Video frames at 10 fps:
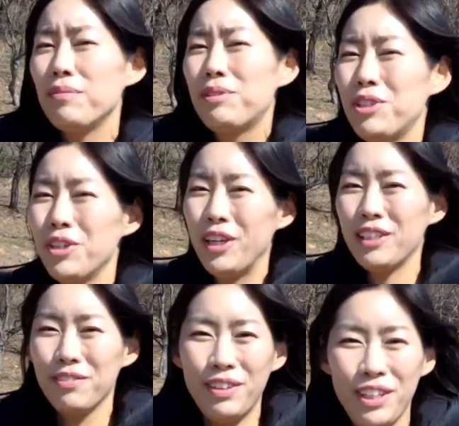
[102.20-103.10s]
I'm
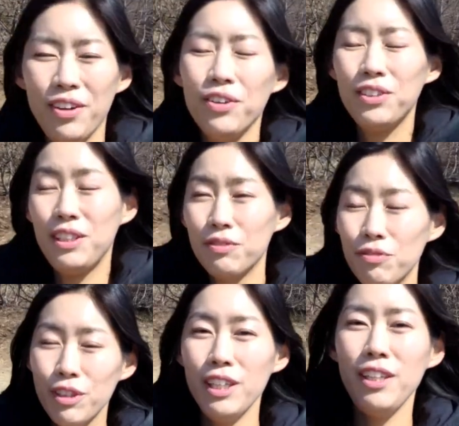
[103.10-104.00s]
shooting the video, the
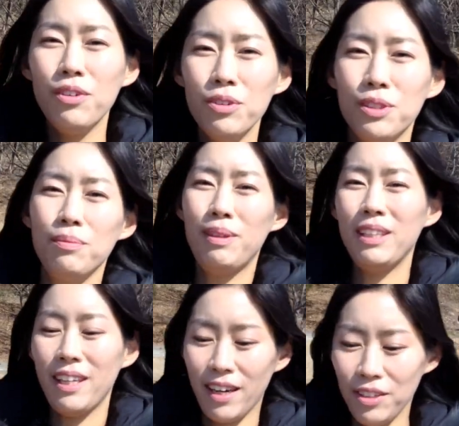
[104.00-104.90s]
really awesome
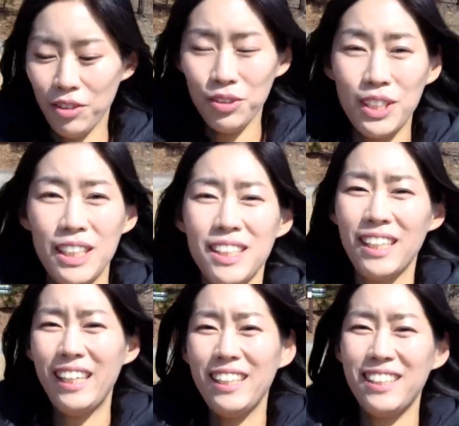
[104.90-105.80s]
thing that I
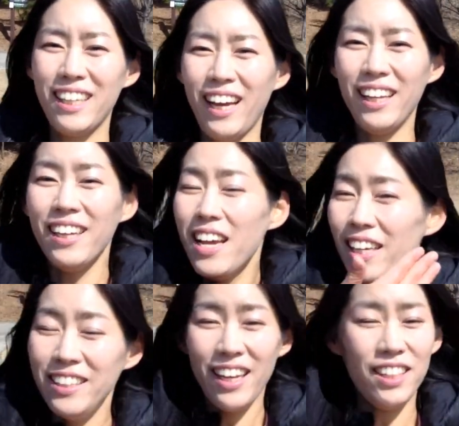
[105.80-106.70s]
noticed is that
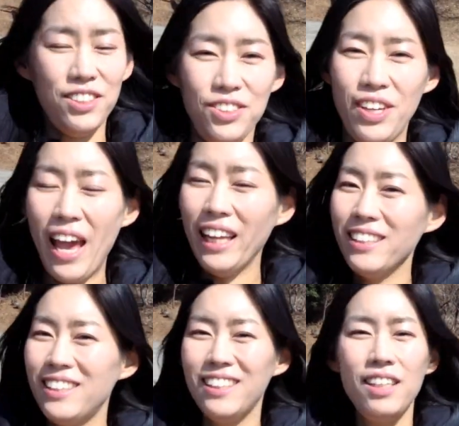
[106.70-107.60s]
yes, you
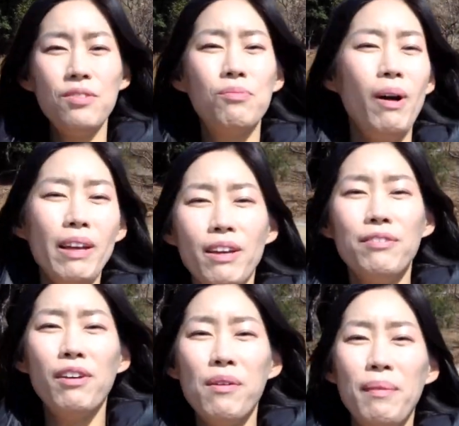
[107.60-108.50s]
can see what you're
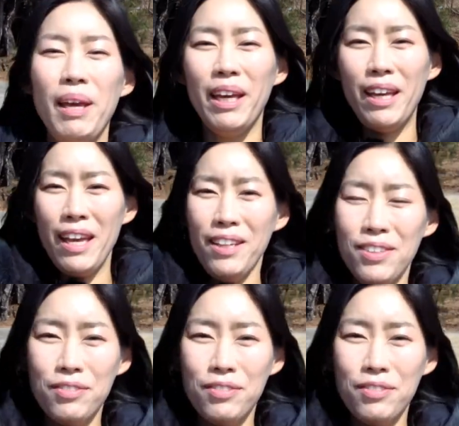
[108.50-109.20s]
filming in